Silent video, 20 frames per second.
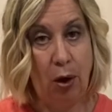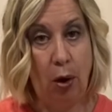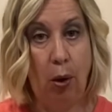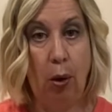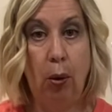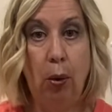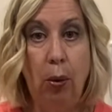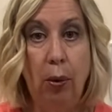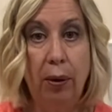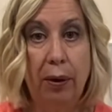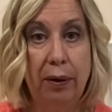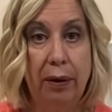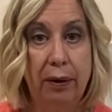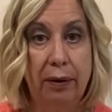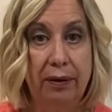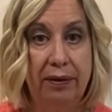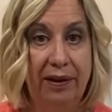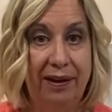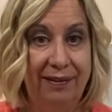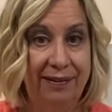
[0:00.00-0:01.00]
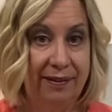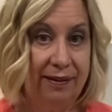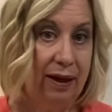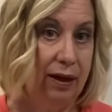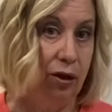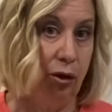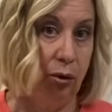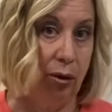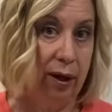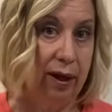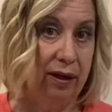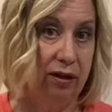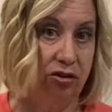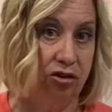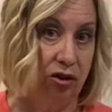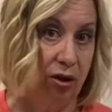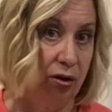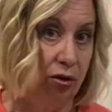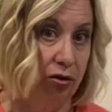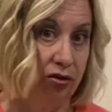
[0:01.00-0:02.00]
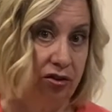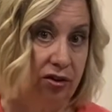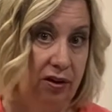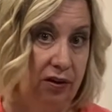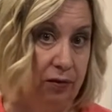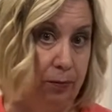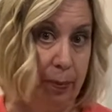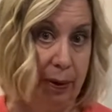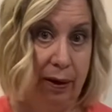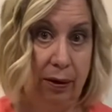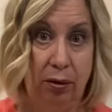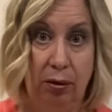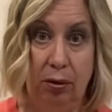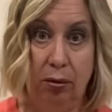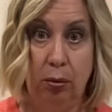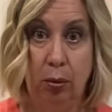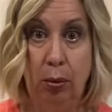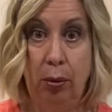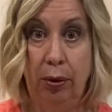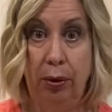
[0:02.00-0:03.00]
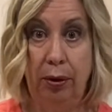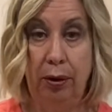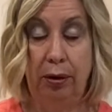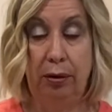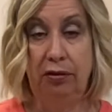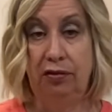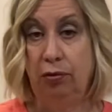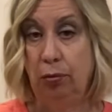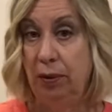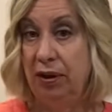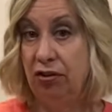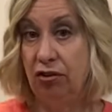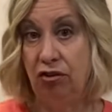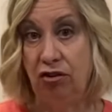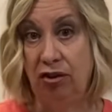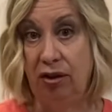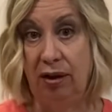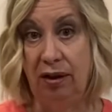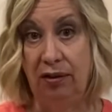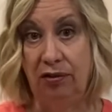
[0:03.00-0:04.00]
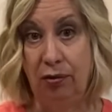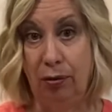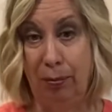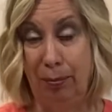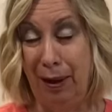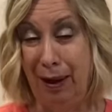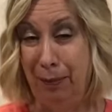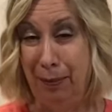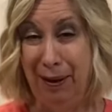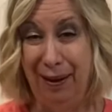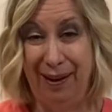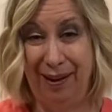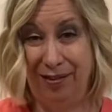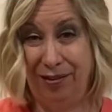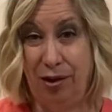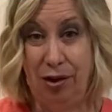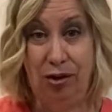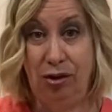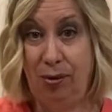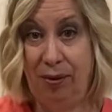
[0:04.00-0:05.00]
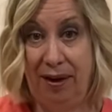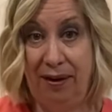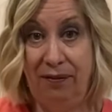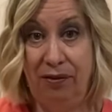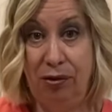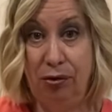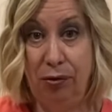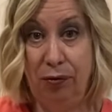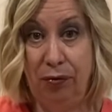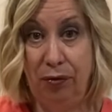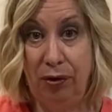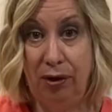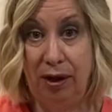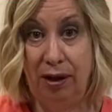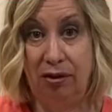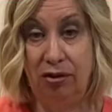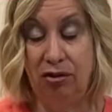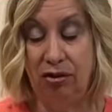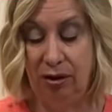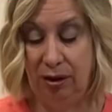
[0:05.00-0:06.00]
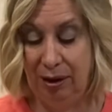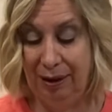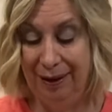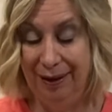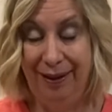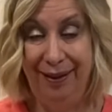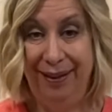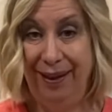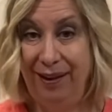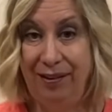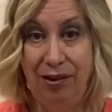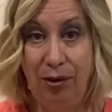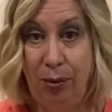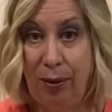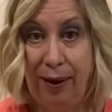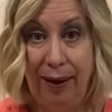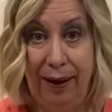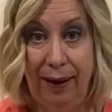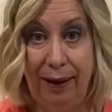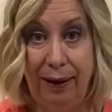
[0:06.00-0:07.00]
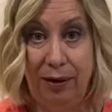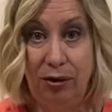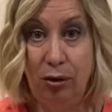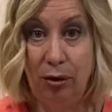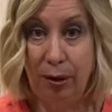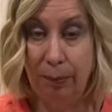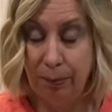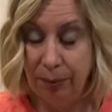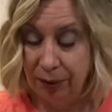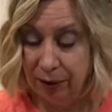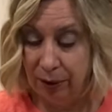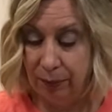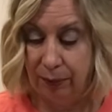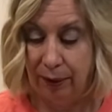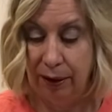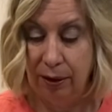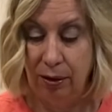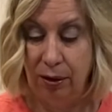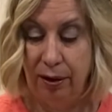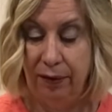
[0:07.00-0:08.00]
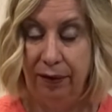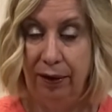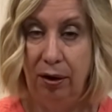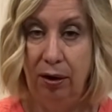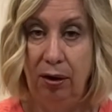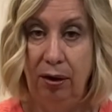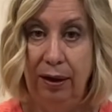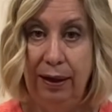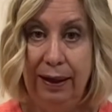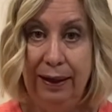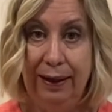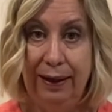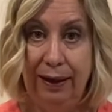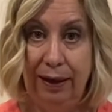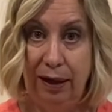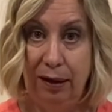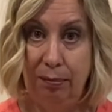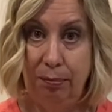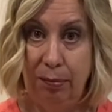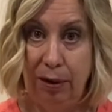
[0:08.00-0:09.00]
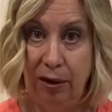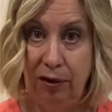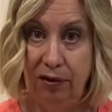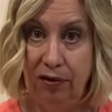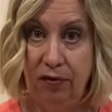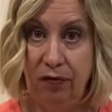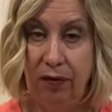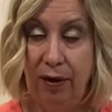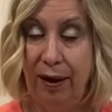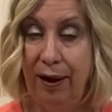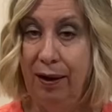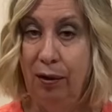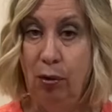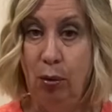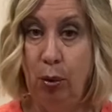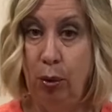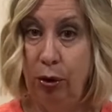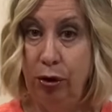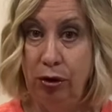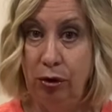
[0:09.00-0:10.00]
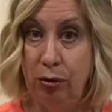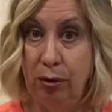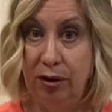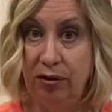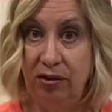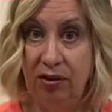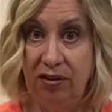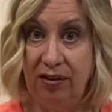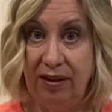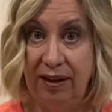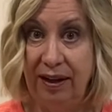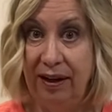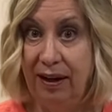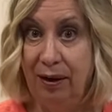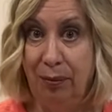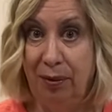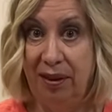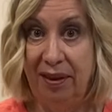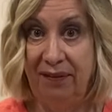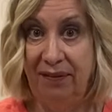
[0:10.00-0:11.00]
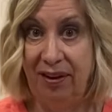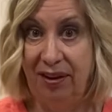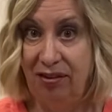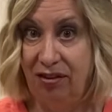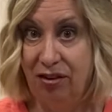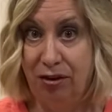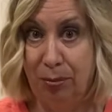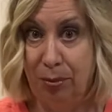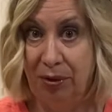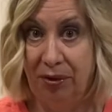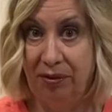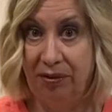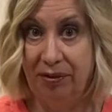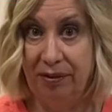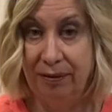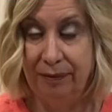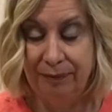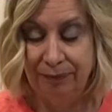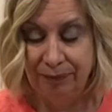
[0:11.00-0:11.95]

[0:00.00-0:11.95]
Or let's say you like cheddar cheese better, or Swiss cheese, or maybe that's all you have in your fridge. That's okay. You can put it right on there. It melts fine, or you can just eat it with the vegetables.